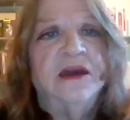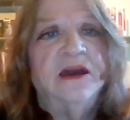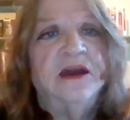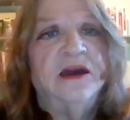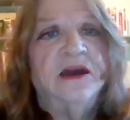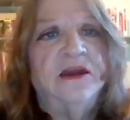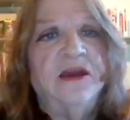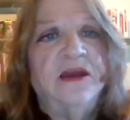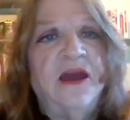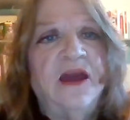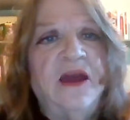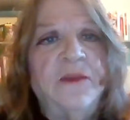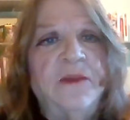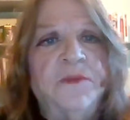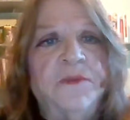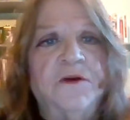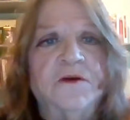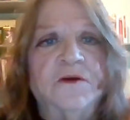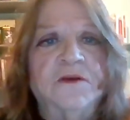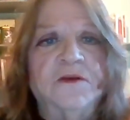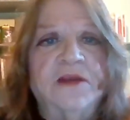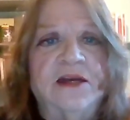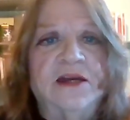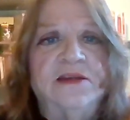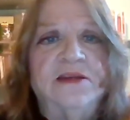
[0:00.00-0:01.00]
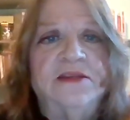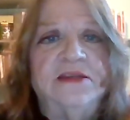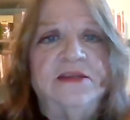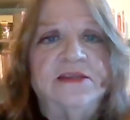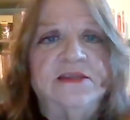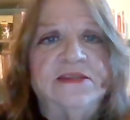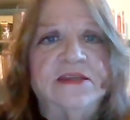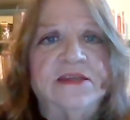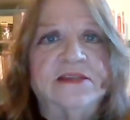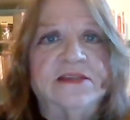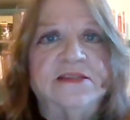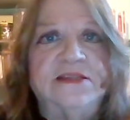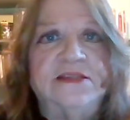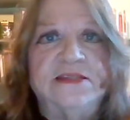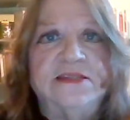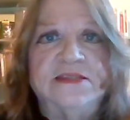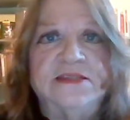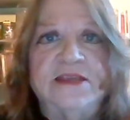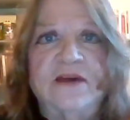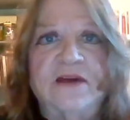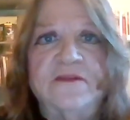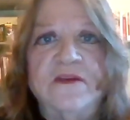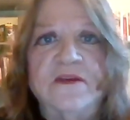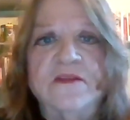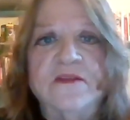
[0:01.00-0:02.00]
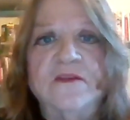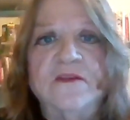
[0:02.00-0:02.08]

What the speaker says: In April 1967,